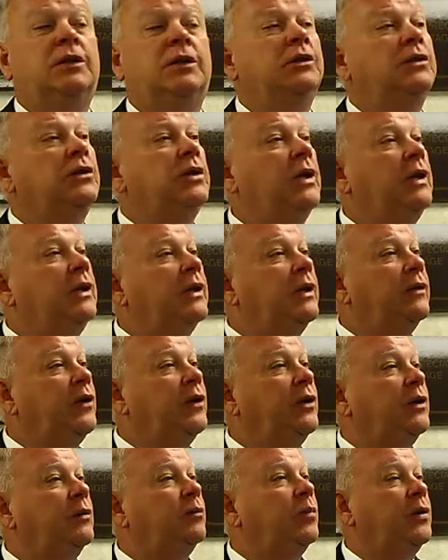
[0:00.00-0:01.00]
And Gina, if
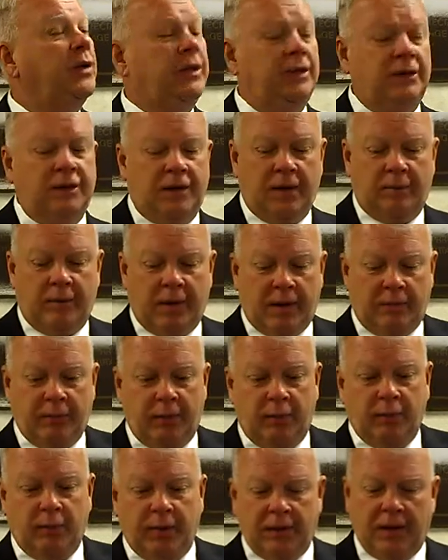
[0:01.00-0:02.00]
you could please come up
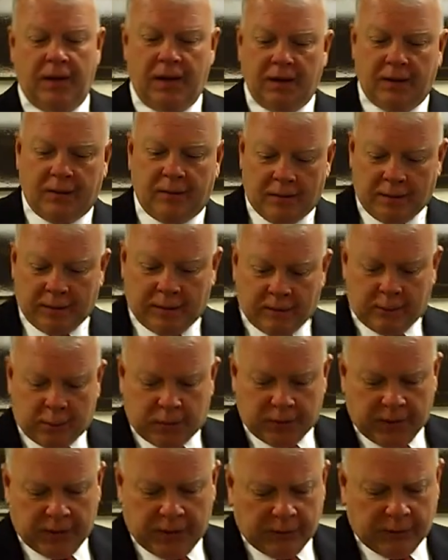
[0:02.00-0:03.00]
and
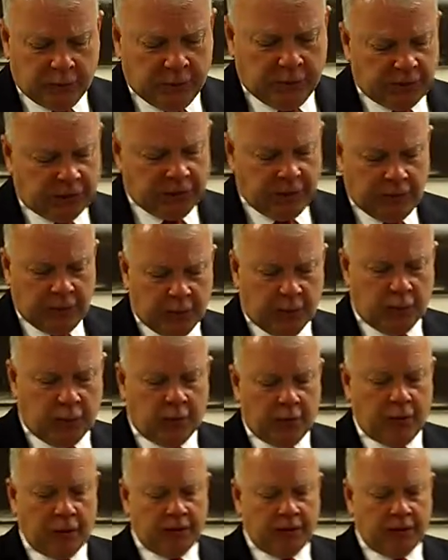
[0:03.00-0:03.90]
receive your award.